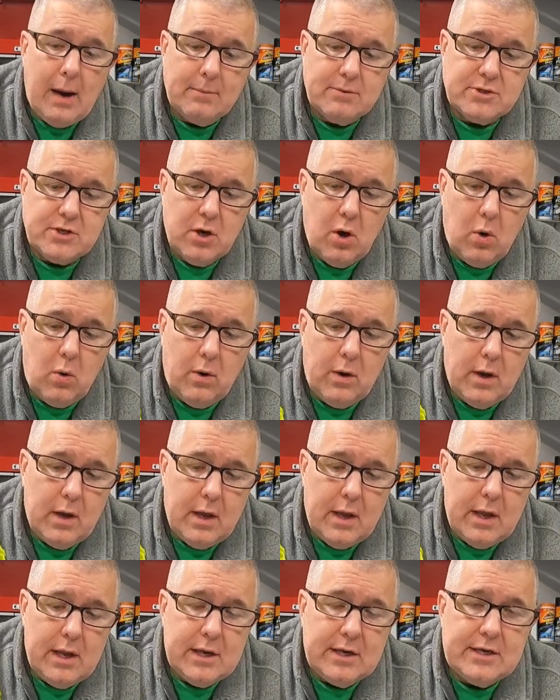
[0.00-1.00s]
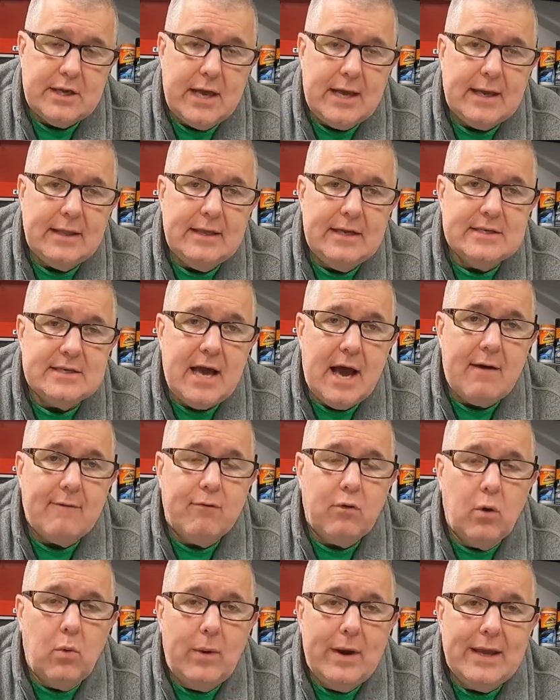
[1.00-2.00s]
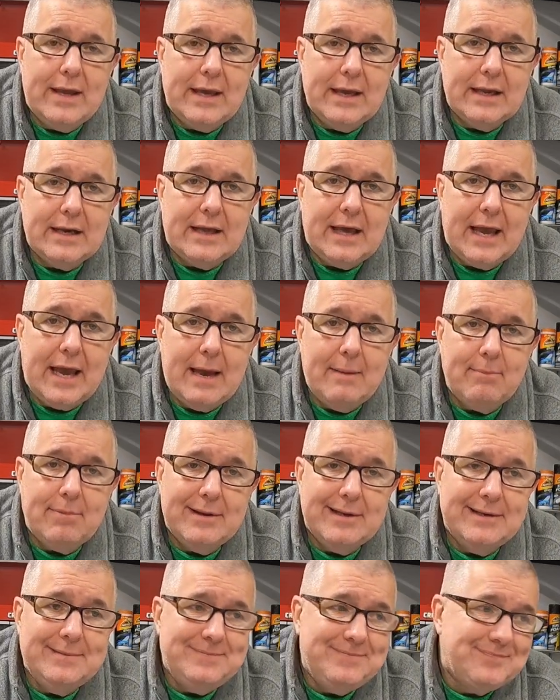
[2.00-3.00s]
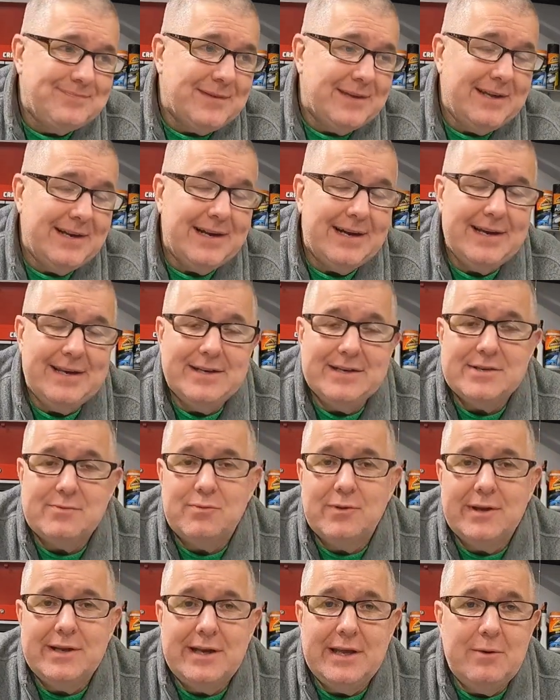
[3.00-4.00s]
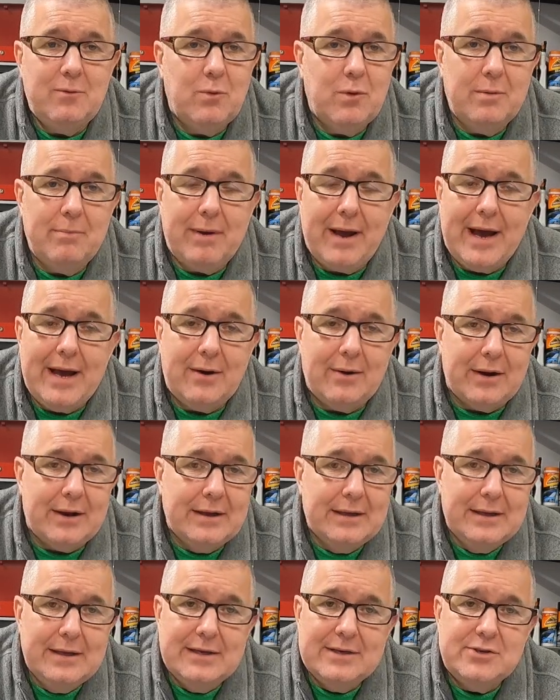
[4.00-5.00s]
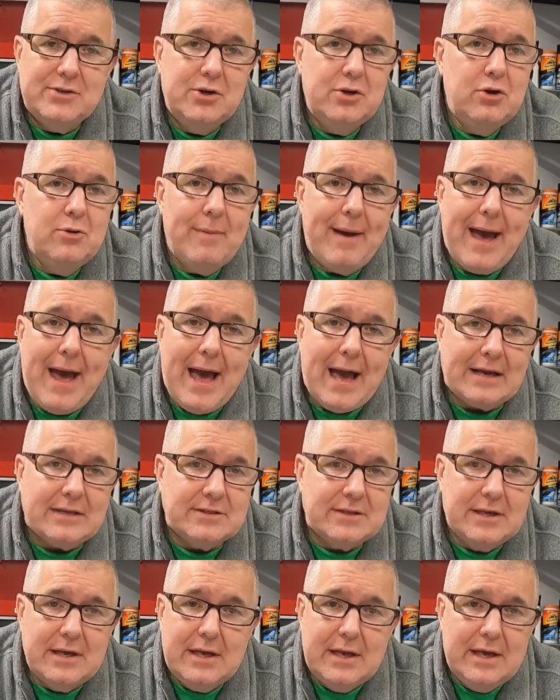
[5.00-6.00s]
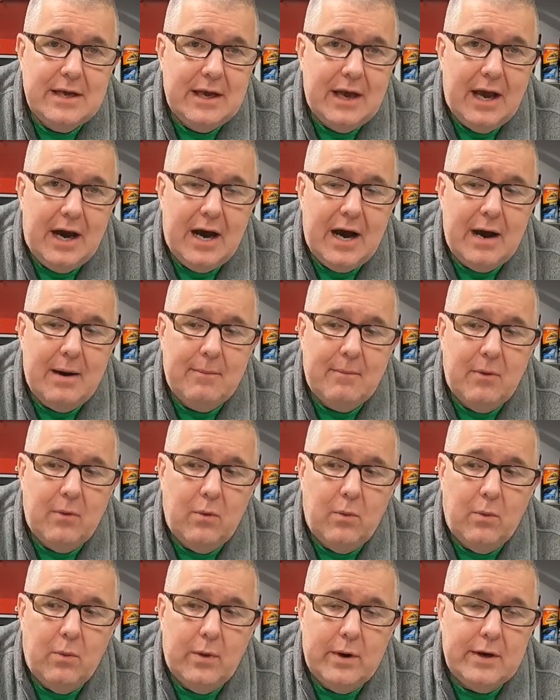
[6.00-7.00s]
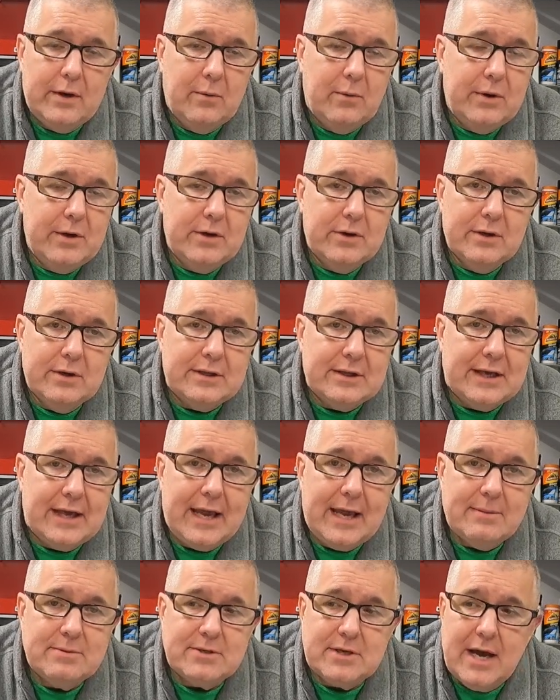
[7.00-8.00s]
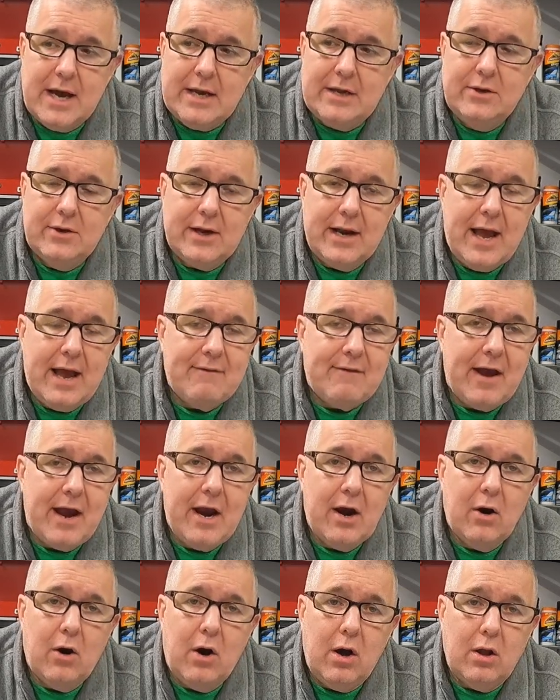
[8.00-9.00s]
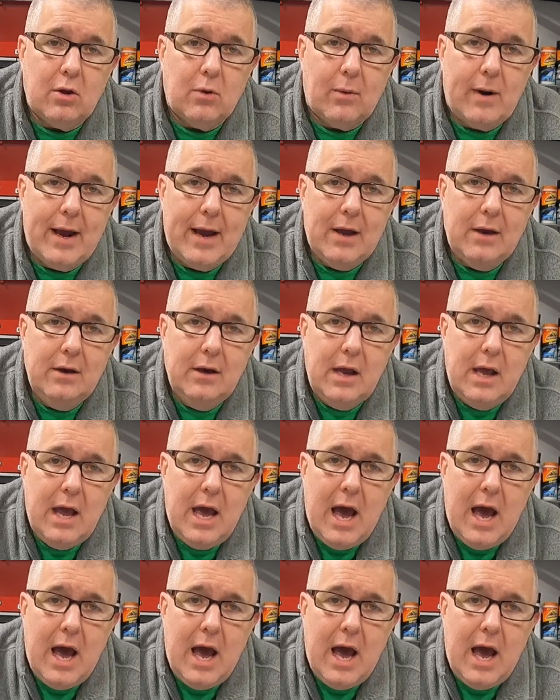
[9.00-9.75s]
So taking these out for a weekend camping, you know, you just really need one battery, 2 max. When you're at the campsite and you can have air all around,